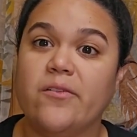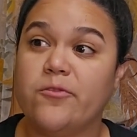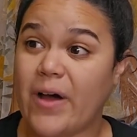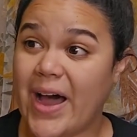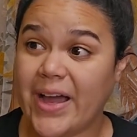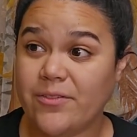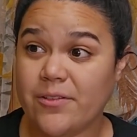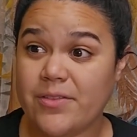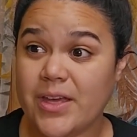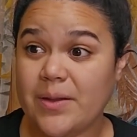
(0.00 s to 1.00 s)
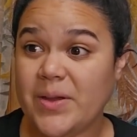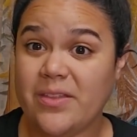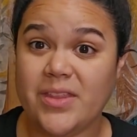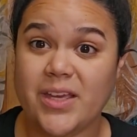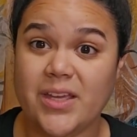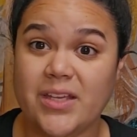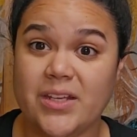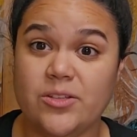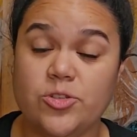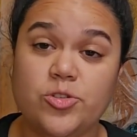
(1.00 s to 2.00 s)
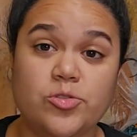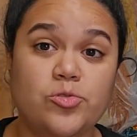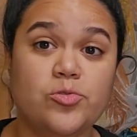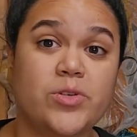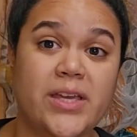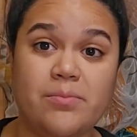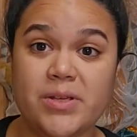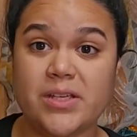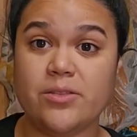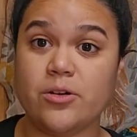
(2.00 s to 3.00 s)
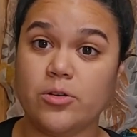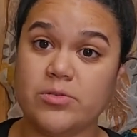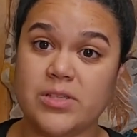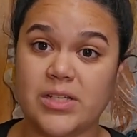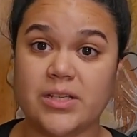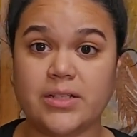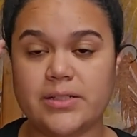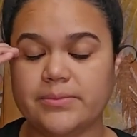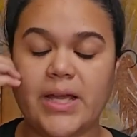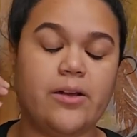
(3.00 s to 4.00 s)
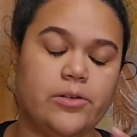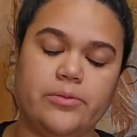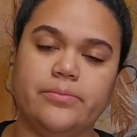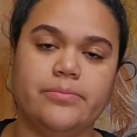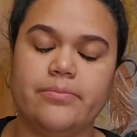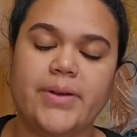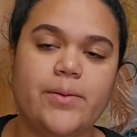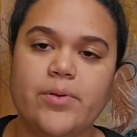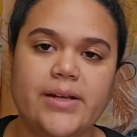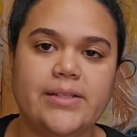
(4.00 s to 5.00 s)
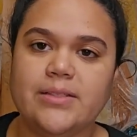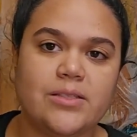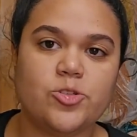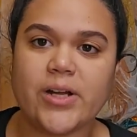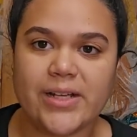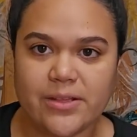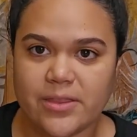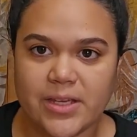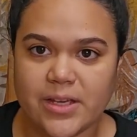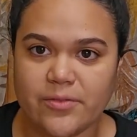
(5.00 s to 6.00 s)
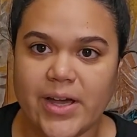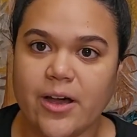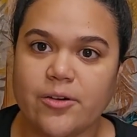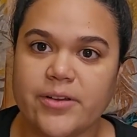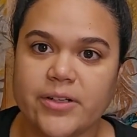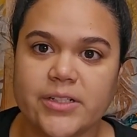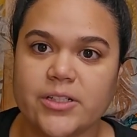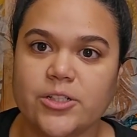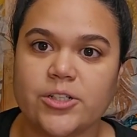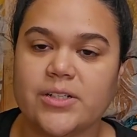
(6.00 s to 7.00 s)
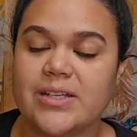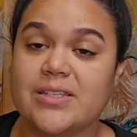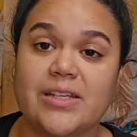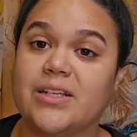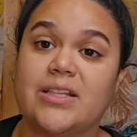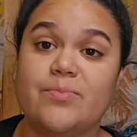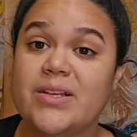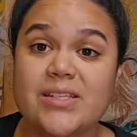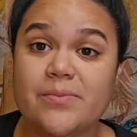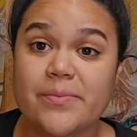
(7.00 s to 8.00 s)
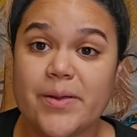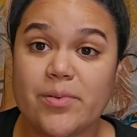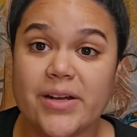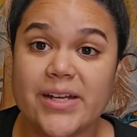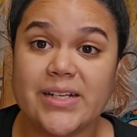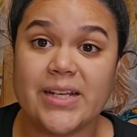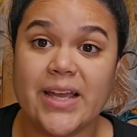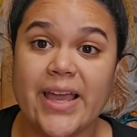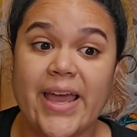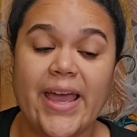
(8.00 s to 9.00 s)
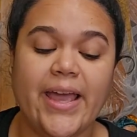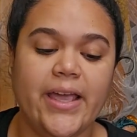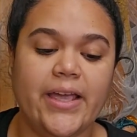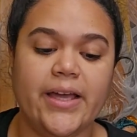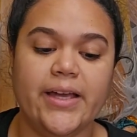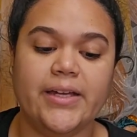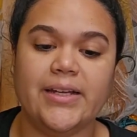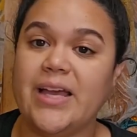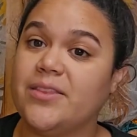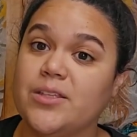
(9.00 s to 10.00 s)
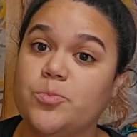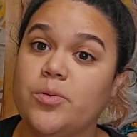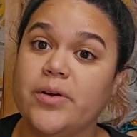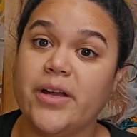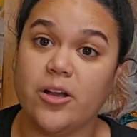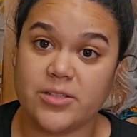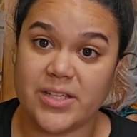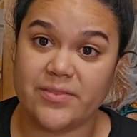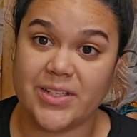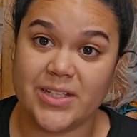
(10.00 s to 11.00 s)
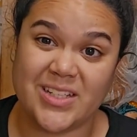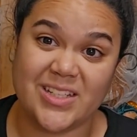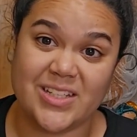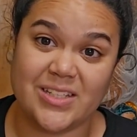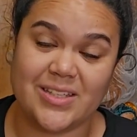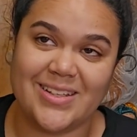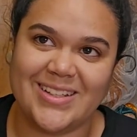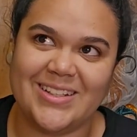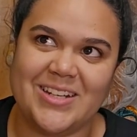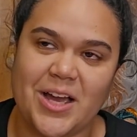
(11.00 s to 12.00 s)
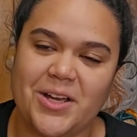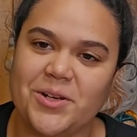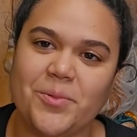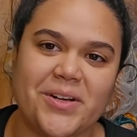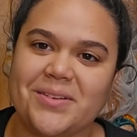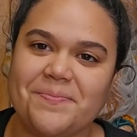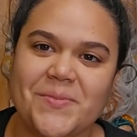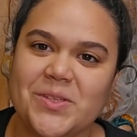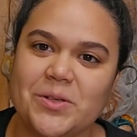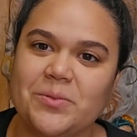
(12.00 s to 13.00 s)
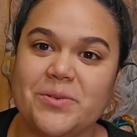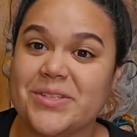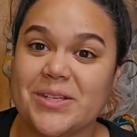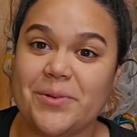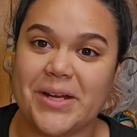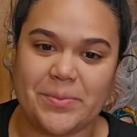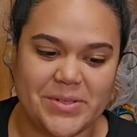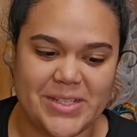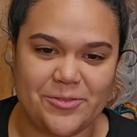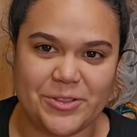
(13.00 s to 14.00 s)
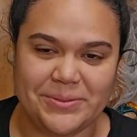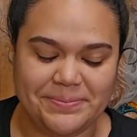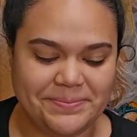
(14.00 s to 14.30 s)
5 of them, and then 2 can be their own singular. I don't know. My brain's trying to think of how they're going to look aesthetically pleasing with my brain, and at this point, all 7 is not going to work. So we'll see what happens after.